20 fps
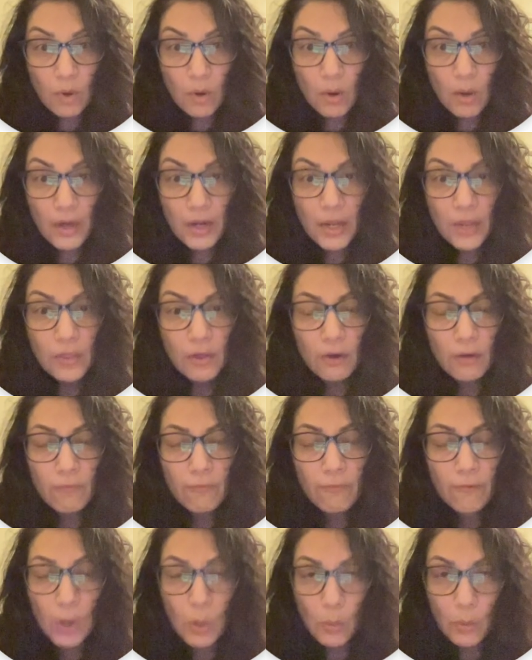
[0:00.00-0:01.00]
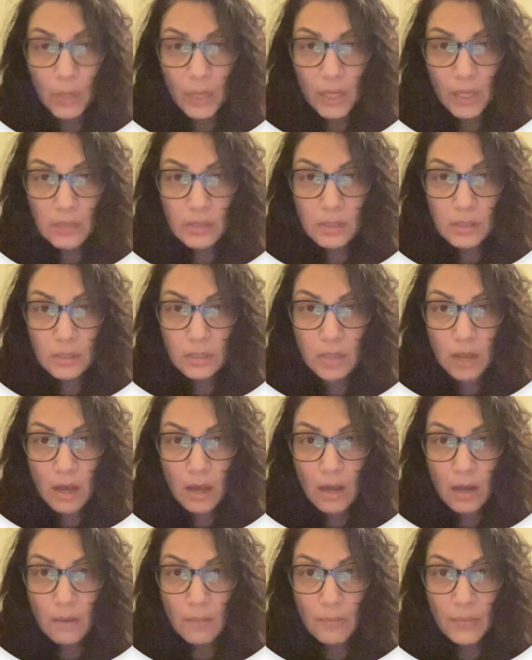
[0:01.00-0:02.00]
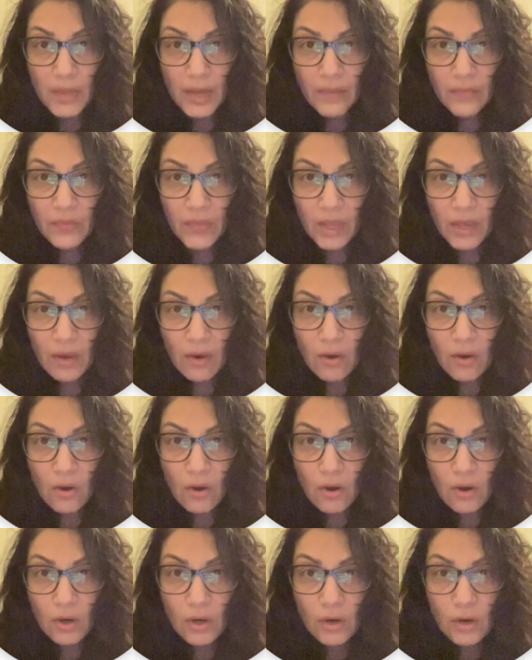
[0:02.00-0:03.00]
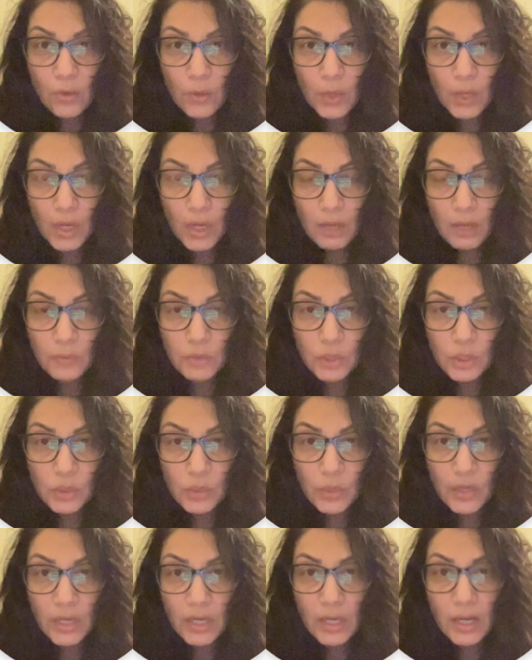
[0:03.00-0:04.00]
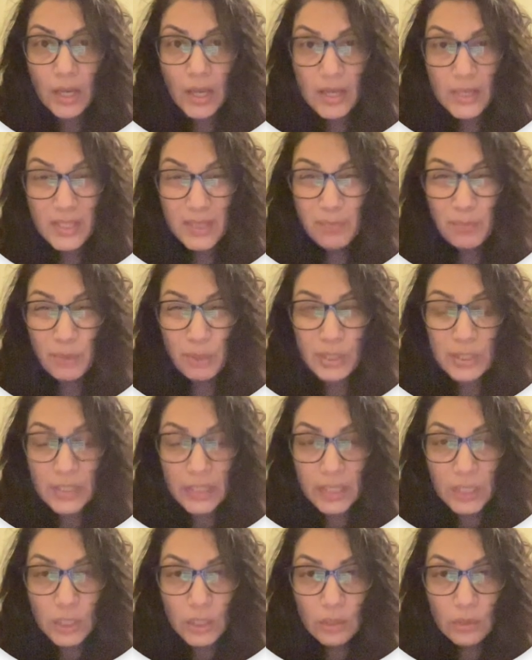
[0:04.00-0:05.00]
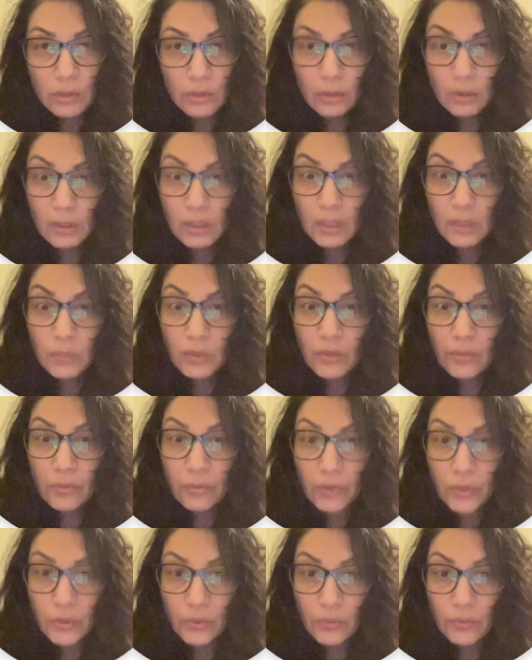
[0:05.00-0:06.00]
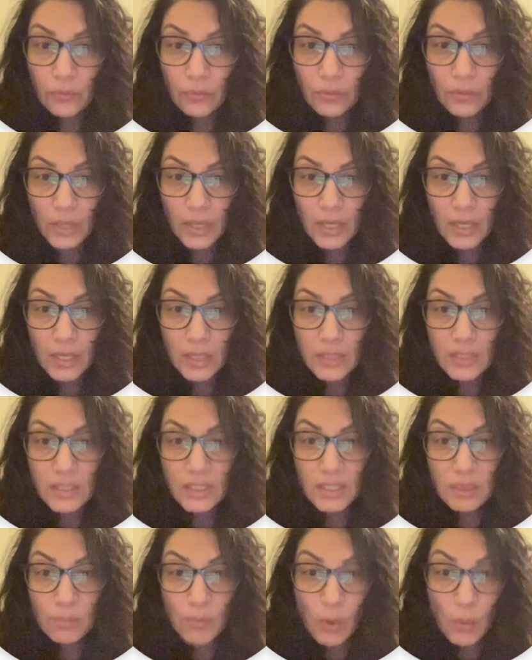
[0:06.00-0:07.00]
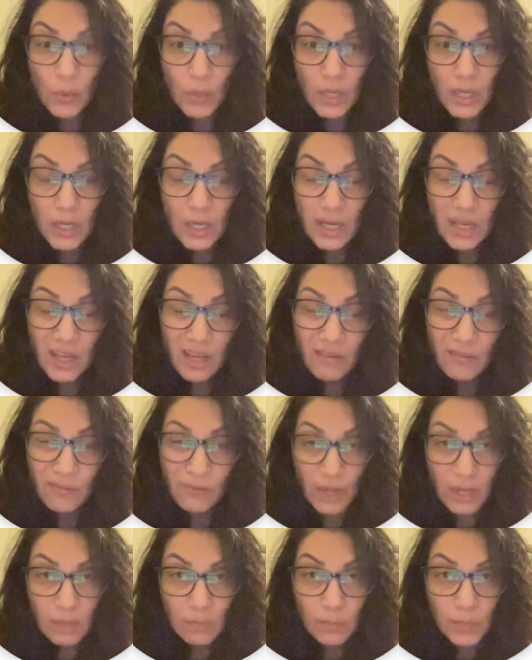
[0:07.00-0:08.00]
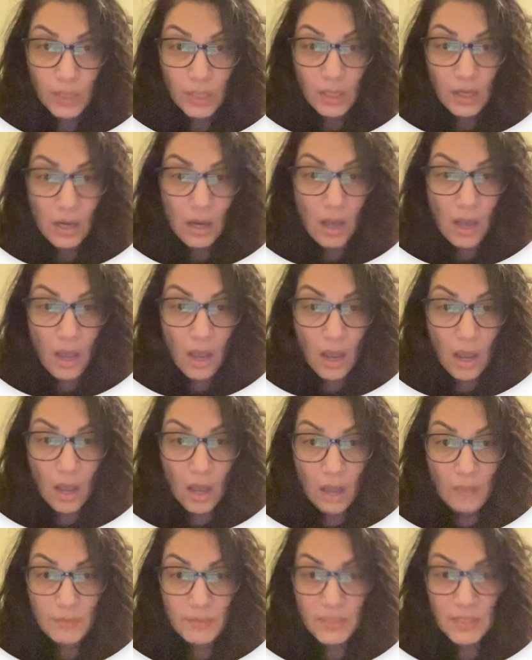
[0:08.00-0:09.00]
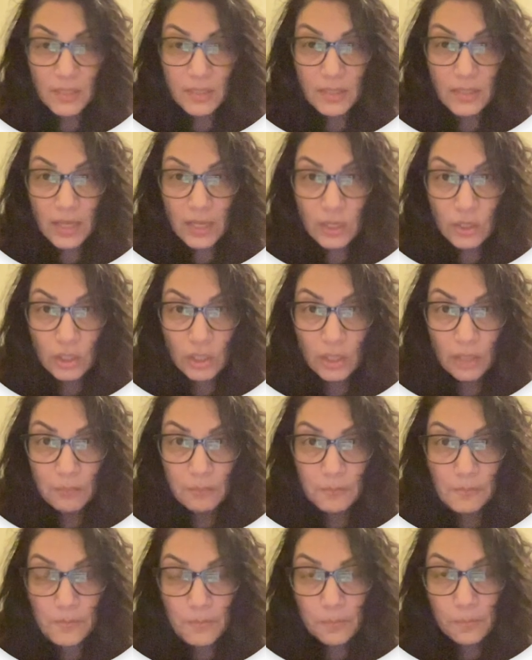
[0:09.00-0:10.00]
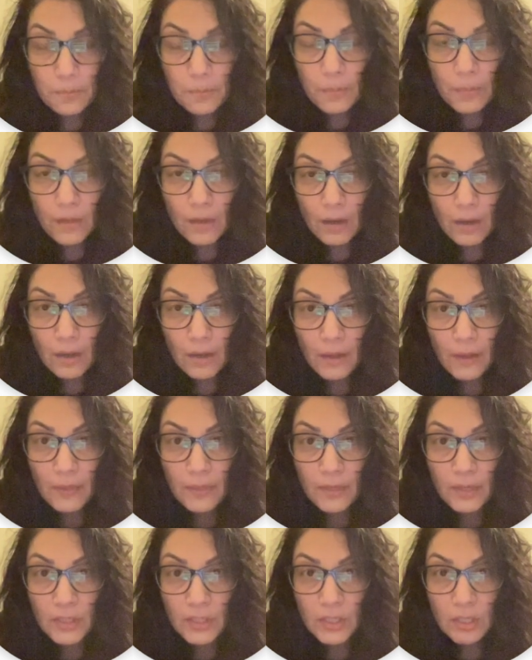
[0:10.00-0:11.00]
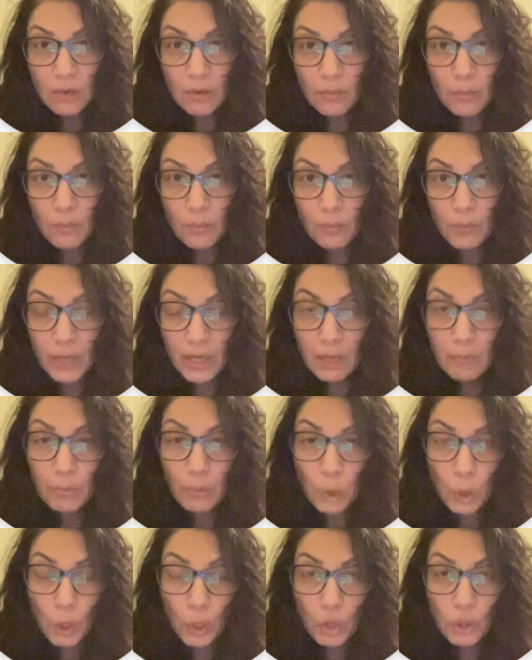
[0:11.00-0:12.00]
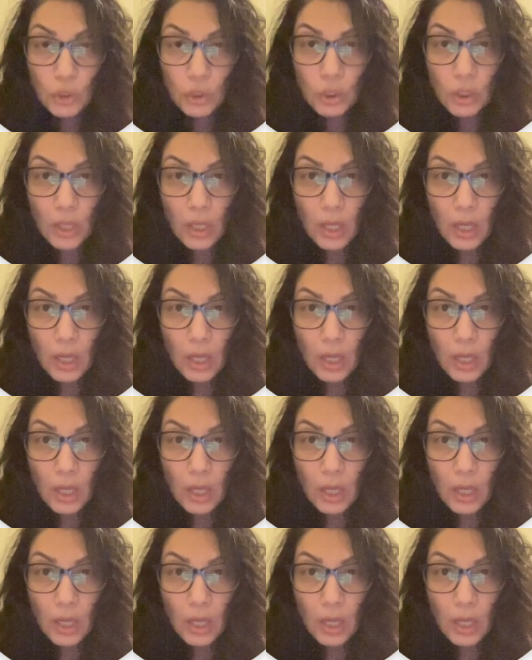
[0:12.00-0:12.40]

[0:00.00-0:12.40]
Another focus that they are doing, particularly with youth, is smoking and vaping cessation. There's a big push